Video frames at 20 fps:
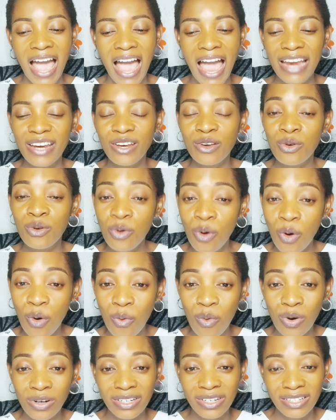I know
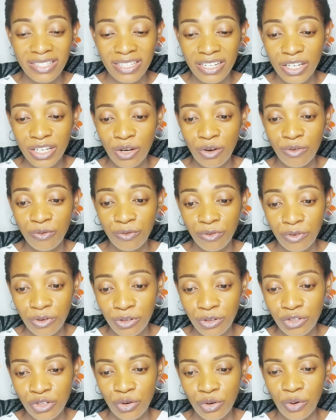what is in your
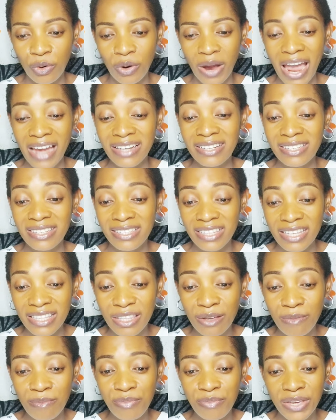future. I see
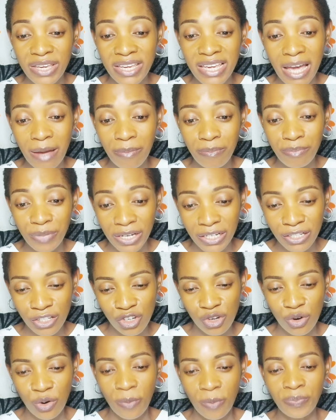the bigger
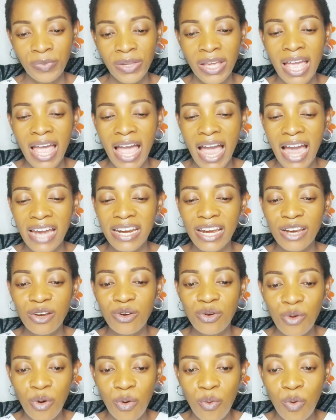picture, and I
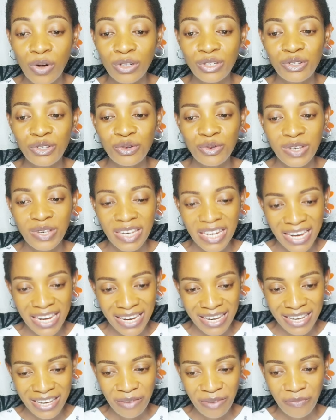know what you
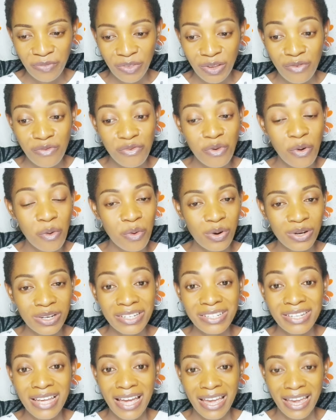need for what
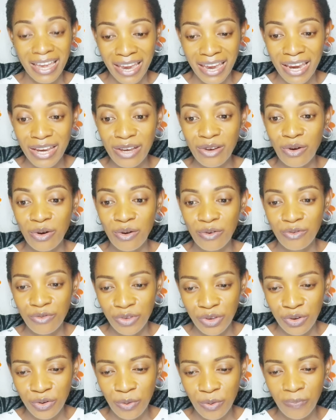is ahead of
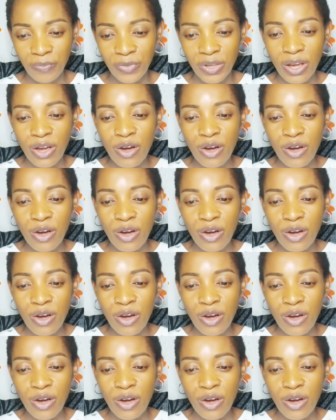you.